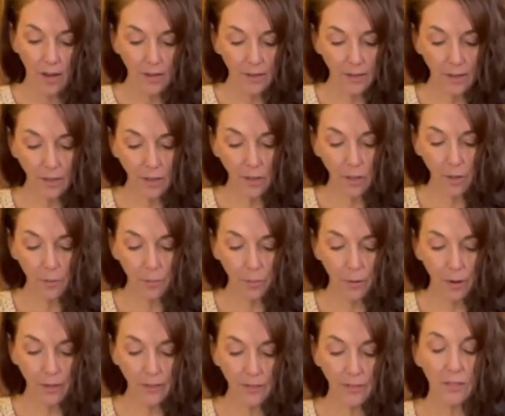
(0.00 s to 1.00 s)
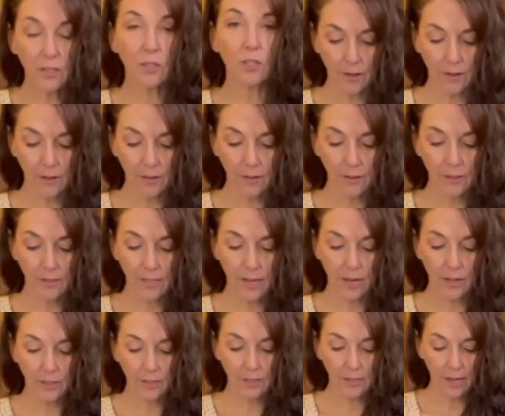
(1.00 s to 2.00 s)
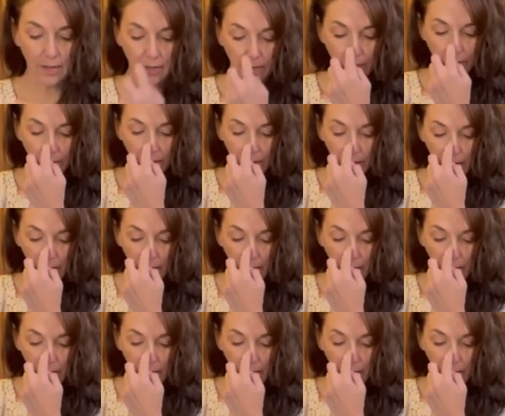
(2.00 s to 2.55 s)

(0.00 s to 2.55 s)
Now you can press the tare setting